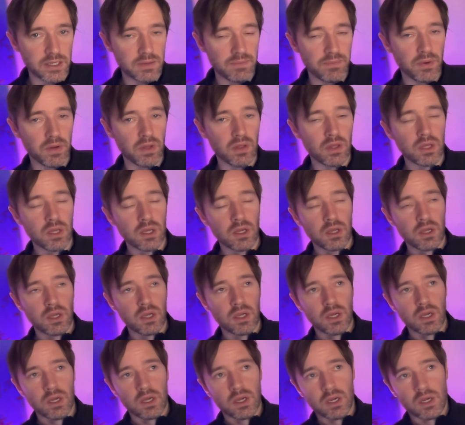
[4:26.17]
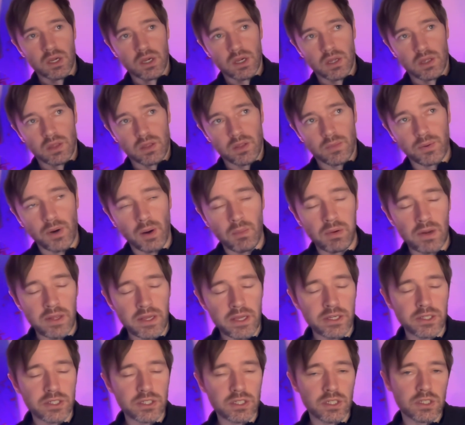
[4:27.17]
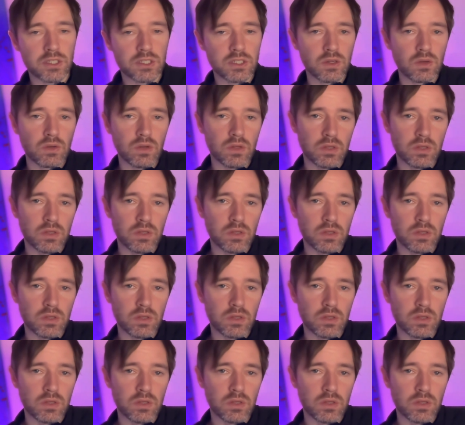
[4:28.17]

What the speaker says: But the probably is just,